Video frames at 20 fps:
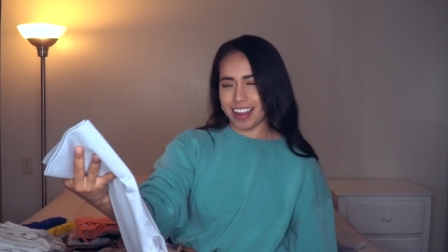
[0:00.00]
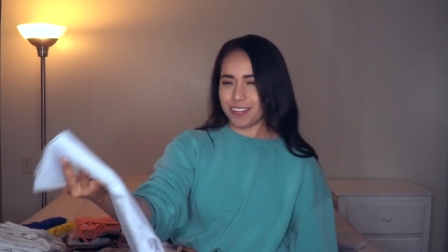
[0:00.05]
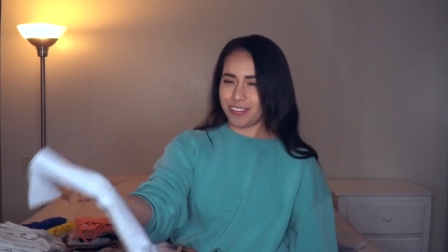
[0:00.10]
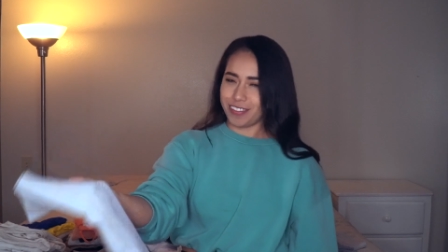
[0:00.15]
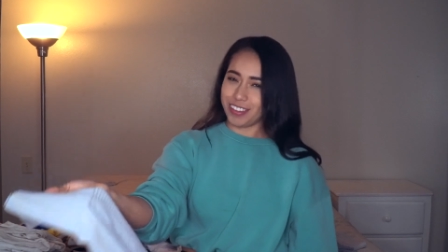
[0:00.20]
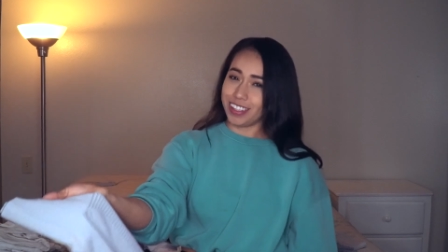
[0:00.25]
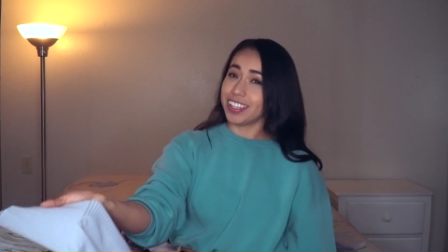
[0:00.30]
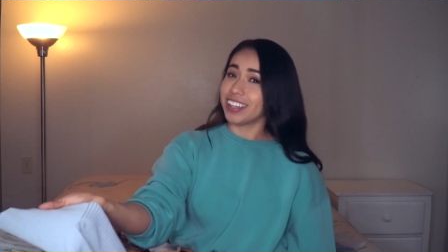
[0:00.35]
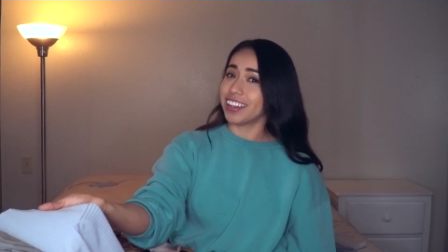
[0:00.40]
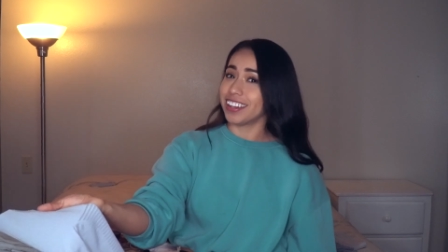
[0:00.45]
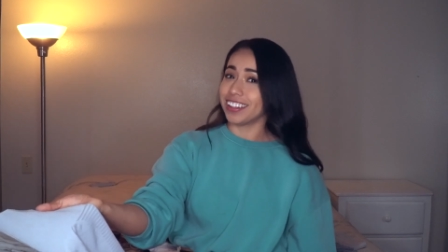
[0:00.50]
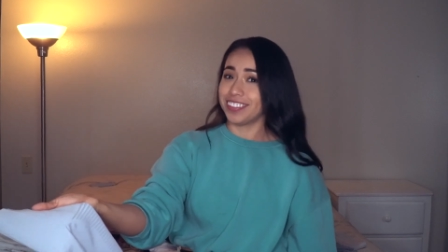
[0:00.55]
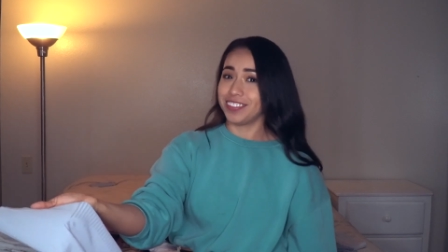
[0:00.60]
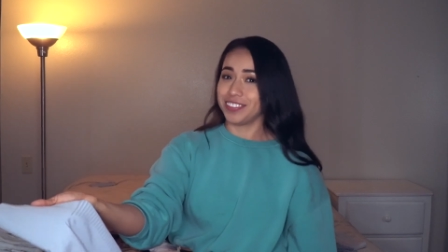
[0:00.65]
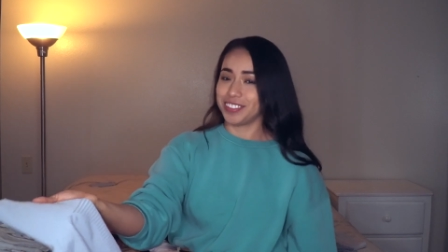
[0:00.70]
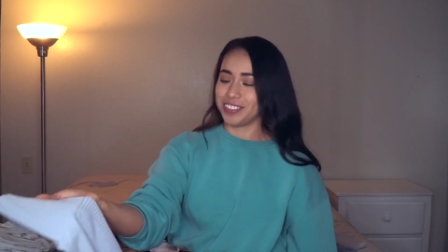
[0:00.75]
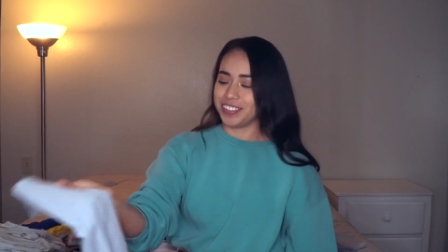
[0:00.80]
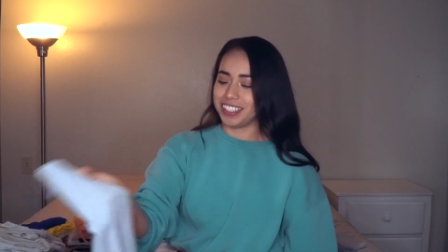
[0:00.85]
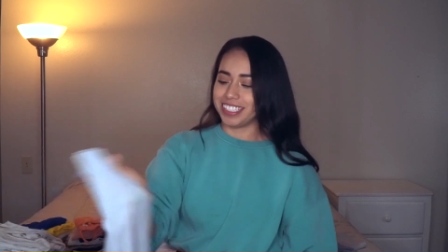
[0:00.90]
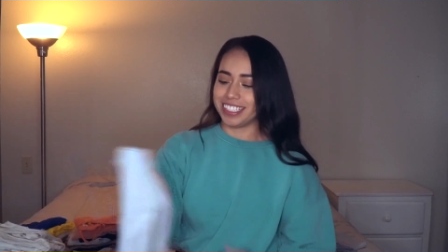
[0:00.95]
I really got them
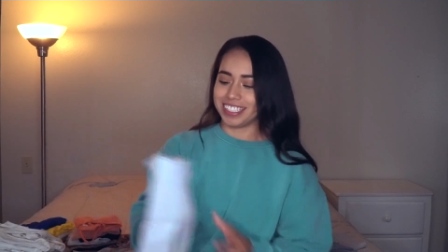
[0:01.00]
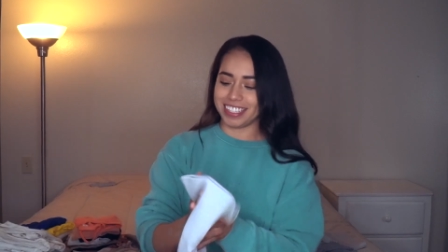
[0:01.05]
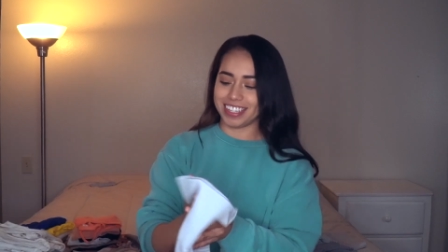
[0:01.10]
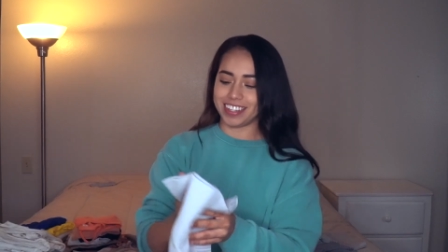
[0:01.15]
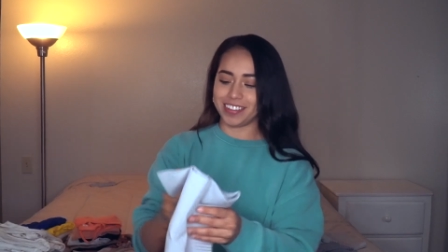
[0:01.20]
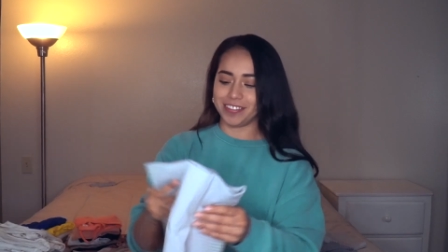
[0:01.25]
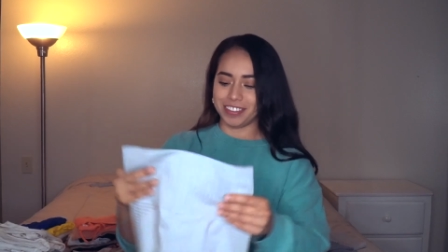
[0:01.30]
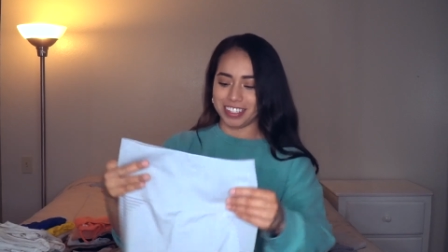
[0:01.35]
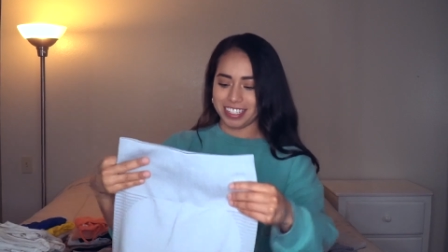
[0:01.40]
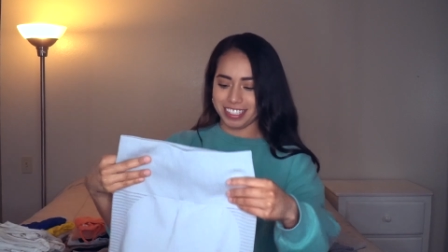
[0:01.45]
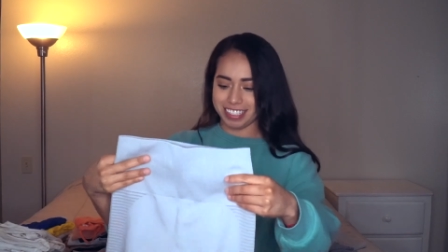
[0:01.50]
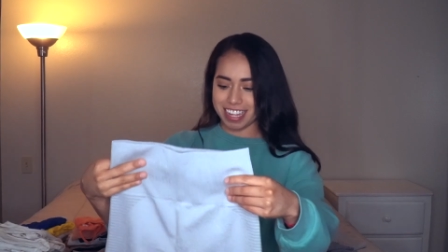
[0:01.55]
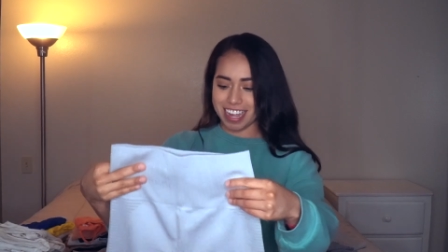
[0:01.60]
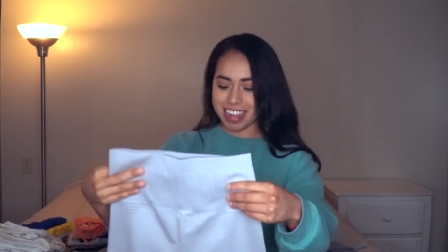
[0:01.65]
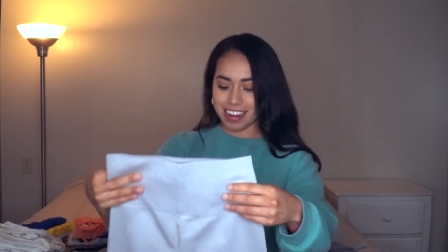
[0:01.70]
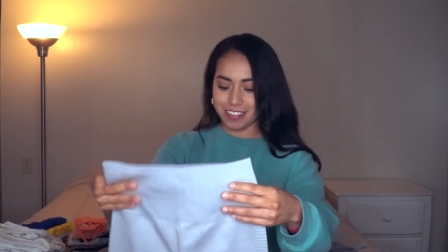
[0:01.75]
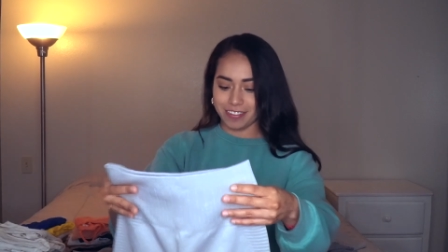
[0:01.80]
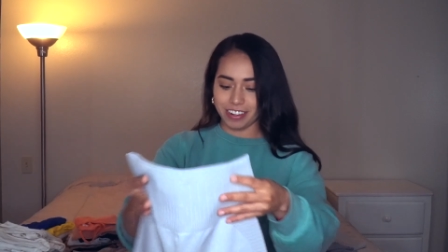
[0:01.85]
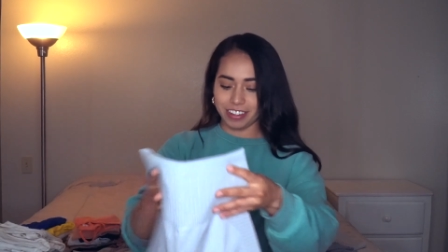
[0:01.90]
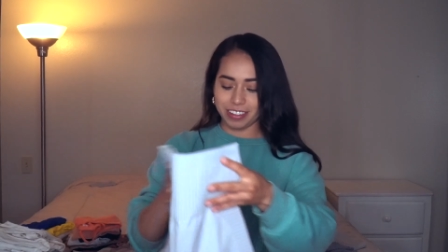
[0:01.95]
for myself because
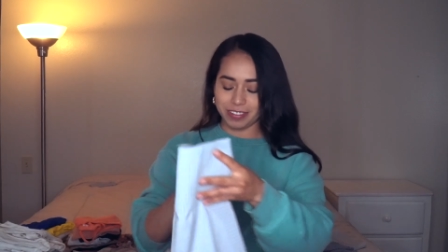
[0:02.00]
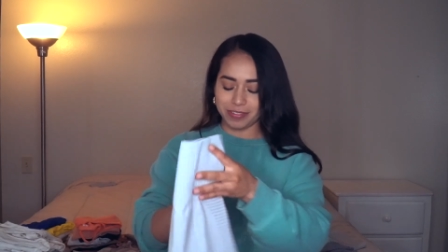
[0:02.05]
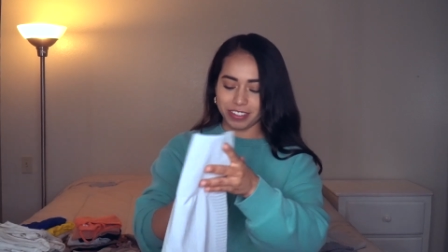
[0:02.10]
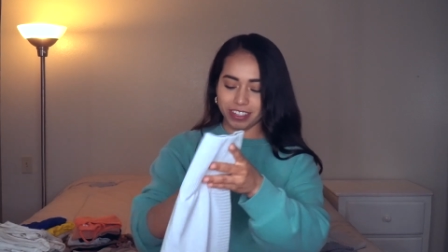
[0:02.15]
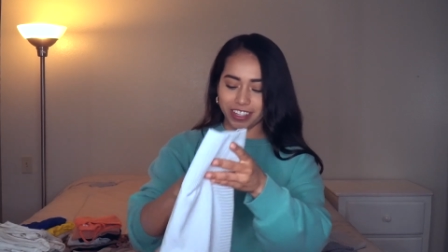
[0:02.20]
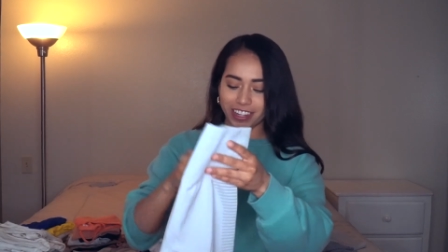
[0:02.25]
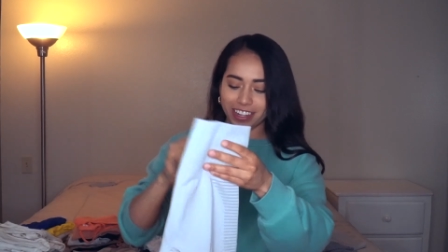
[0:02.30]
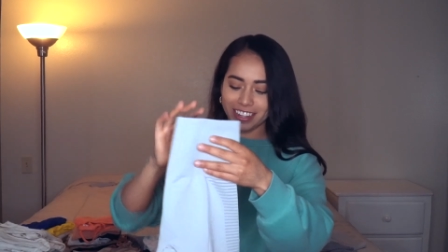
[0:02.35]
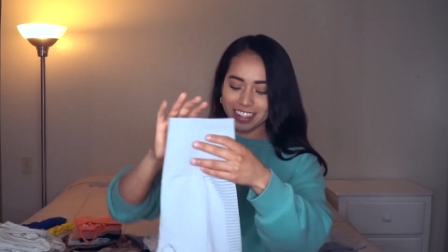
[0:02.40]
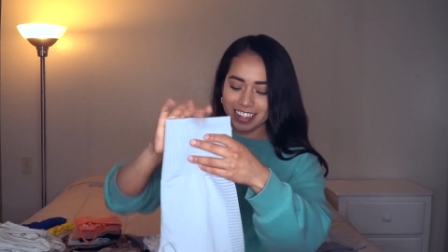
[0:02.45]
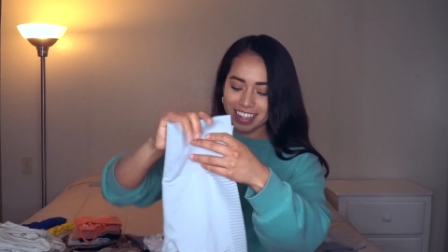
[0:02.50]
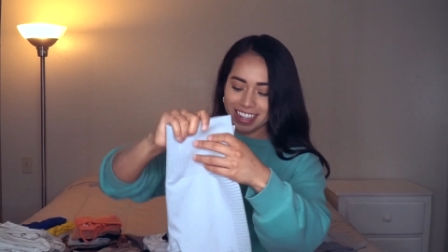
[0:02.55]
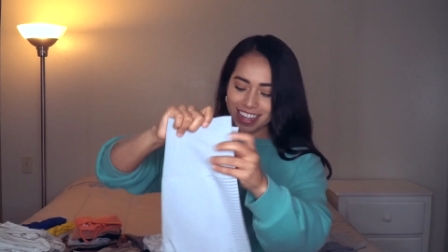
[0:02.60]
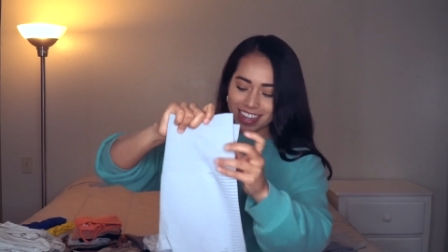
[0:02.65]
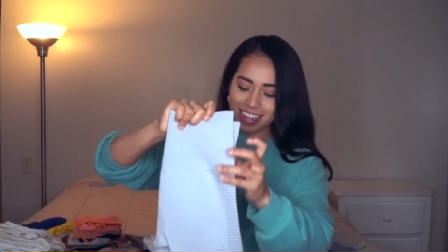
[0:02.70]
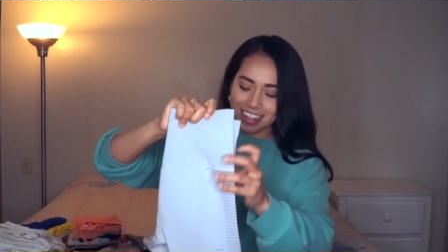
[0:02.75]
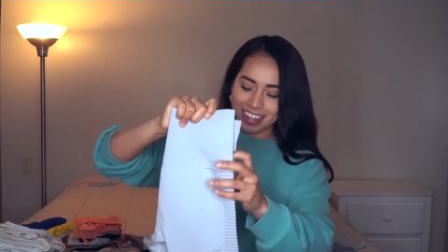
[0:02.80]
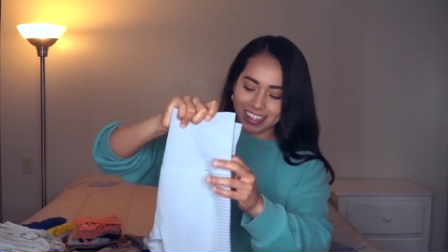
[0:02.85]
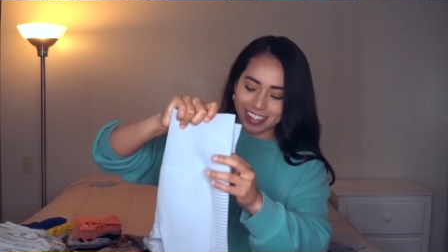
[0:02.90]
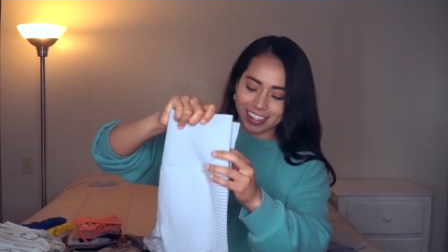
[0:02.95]
I wear them a lot.
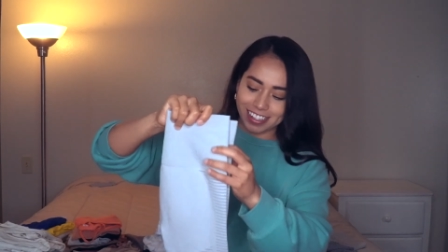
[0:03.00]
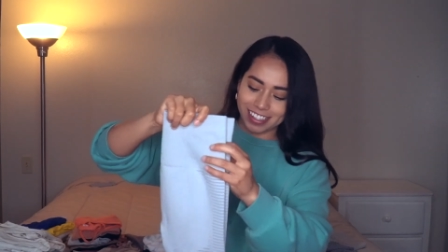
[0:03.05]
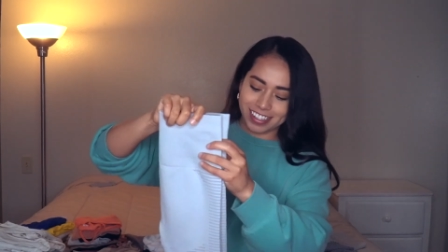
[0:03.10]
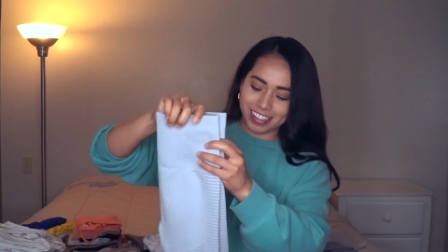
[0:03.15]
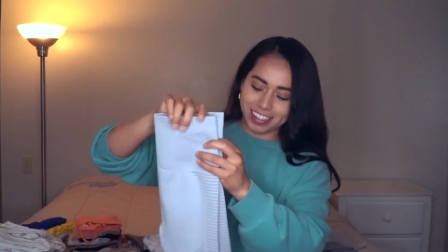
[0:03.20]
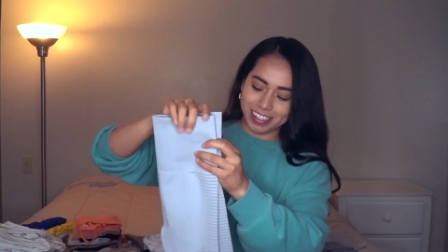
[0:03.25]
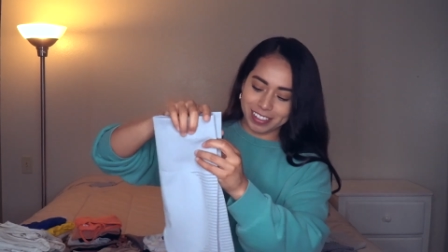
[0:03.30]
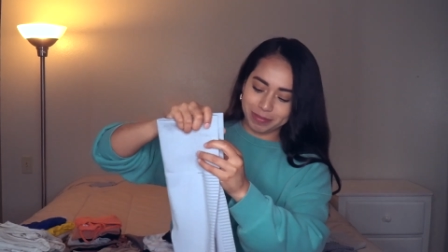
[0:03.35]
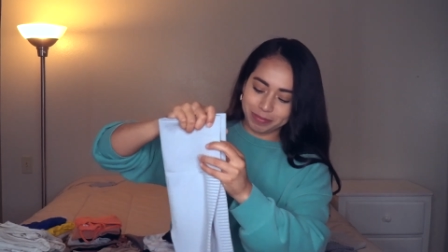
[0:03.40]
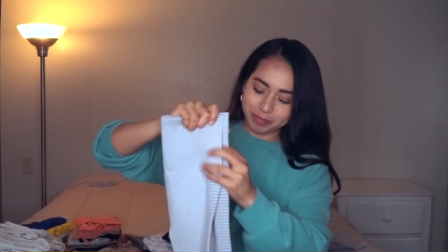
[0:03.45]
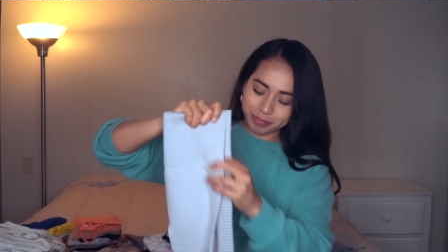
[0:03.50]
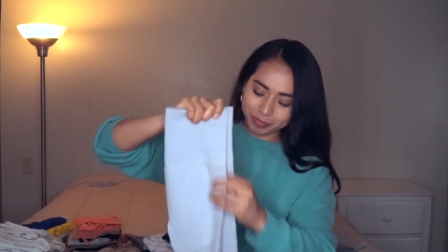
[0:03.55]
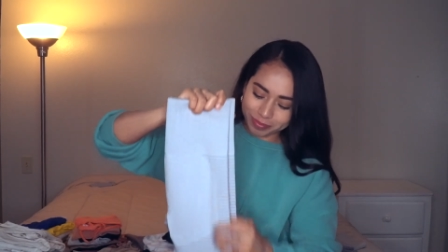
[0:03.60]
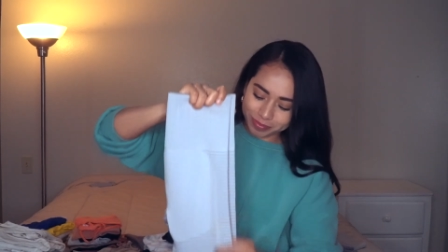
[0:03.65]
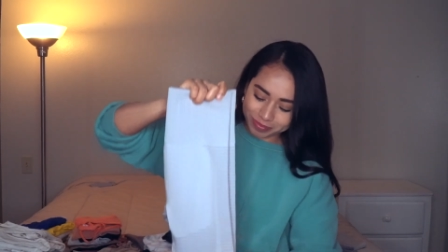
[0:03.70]
Um,